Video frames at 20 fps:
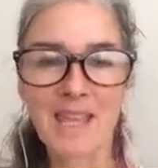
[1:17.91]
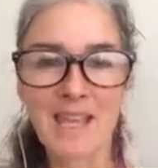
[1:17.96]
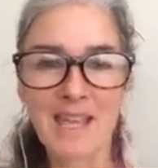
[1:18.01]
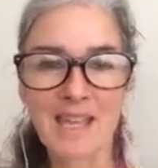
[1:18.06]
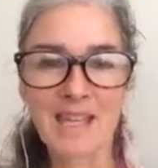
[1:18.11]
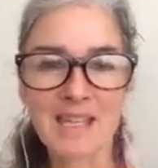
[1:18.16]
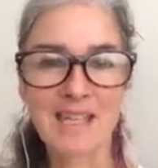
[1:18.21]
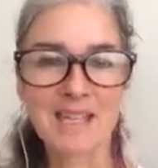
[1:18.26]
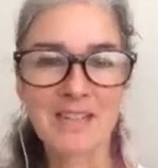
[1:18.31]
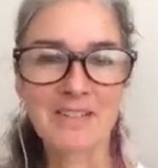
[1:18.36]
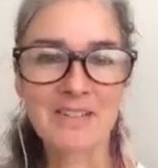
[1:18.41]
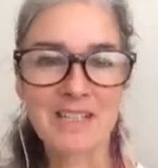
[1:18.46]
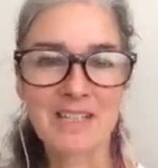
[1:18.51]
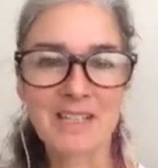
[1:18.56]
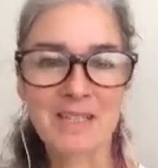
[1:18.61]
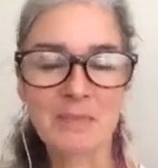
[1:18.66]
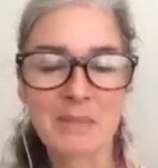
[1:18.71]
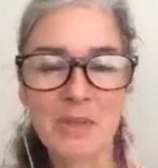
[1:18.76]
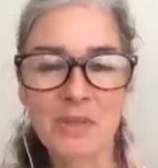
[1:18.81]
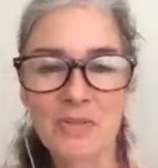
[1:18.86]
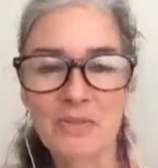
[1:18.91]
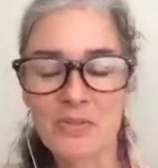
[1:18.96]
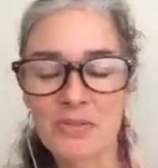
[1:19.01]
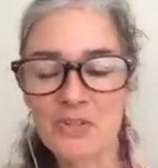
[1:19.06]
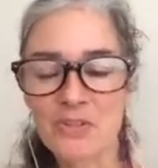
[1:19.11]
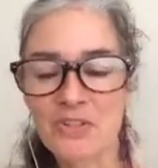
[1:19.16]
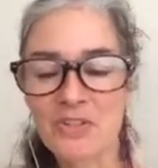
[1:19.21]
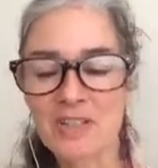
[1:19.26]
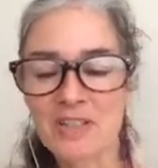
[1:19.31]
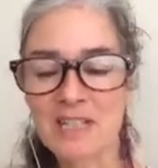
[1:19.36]
And here is the beautiful
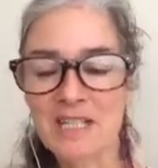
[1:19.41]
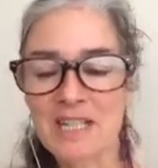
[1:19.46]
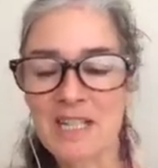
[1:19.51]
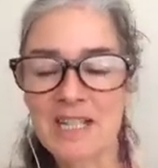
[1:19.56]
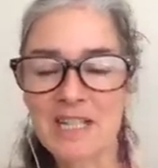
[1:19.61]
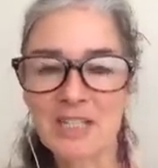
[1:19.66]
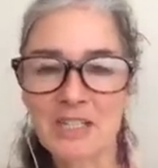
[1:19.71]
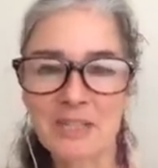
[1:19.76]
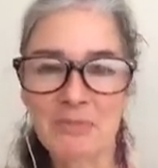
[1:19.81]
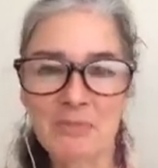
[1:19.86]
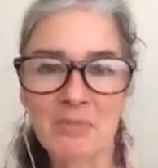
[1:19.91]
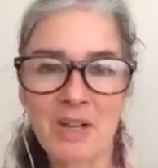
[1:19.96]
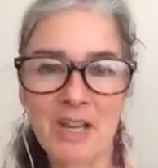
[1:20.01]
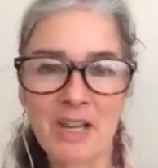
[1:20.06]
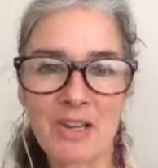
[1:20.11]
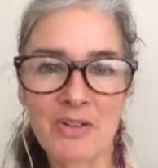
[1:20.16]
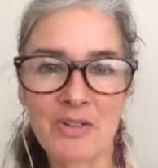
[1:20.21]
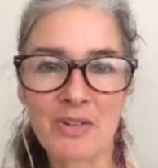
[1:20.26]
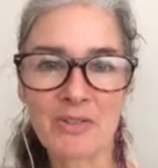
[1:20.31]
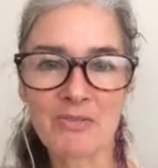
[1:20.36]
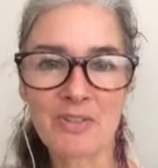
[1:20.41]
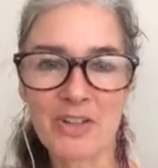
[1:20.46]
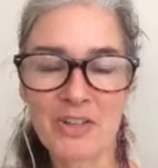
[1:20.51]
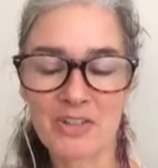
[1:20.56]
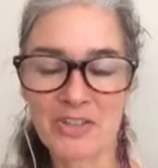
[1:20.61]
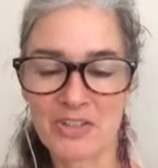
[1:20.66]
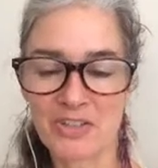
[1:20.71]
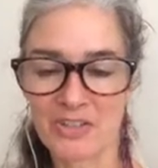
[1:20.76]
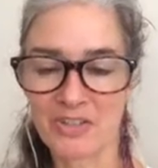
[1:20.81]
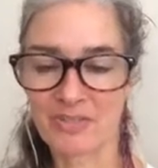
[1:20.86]
translation by Lauren
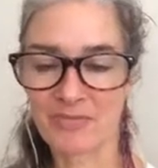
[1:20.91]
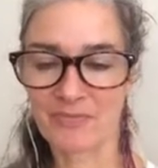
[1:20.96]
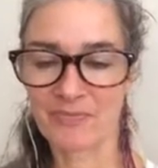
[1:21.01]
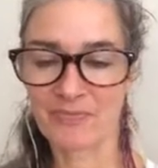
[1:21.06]
Roche.